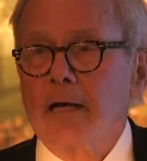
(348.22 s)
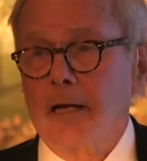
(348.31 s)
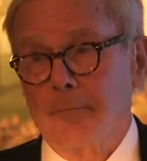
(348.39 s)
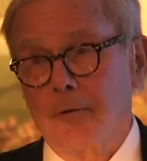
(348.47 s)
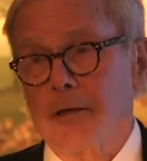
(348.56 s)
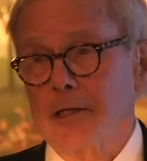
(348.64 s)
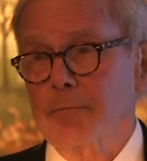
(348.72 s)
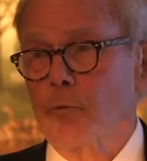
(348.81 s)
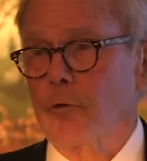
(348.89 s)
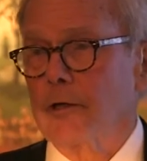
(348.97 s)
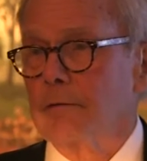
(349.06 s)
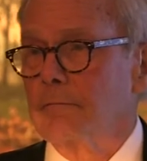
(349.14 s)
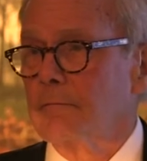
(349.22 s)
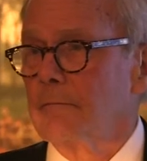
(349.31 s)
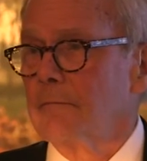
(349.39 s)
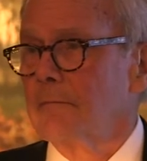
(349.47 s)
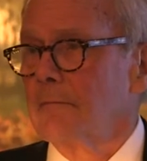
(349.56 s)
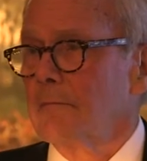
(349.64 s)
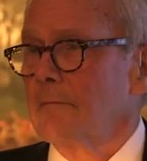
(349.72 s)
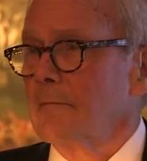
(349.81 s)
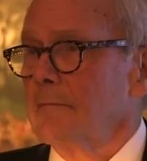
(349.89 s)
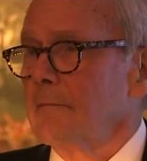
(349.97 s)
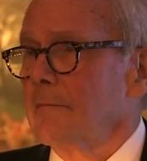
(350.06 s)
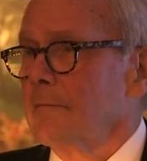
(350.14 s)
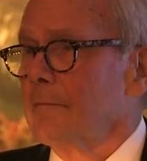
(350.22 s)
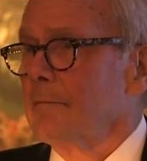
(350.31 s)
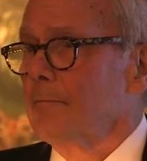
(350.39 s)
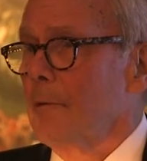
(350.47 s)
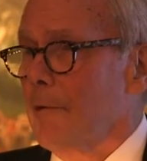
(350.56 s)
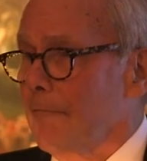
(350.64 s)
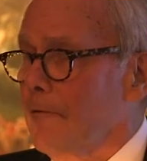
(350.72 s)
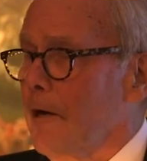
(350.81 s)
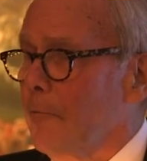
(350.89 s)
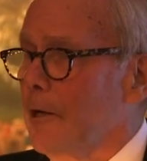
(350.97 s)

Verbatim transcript: Got up the next morning, put my fly